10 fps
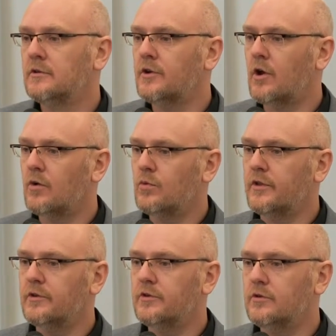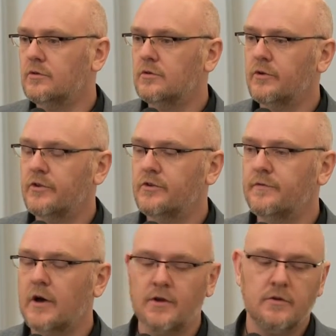you know, within your
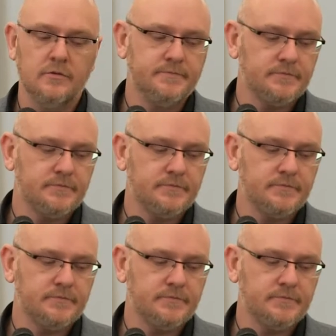whānau.